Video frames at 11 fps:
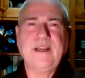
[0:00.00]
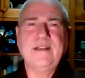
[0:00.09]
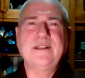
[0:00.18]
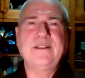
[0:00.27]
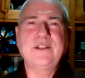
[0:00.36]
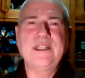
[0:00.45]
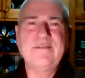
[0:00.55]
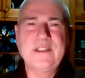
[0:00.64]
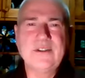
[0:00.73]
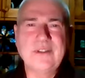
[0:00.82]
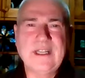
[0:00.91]
And you can
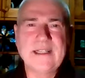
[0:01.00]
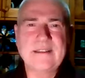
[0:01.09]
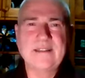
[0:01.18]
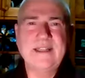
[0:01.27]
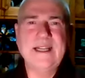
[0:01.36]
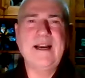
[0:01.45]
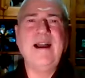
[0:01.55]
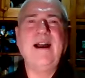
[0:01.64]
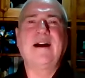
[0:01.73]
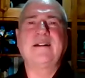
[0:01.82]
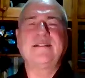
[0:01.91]
visualize that they
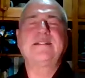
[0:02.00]
are.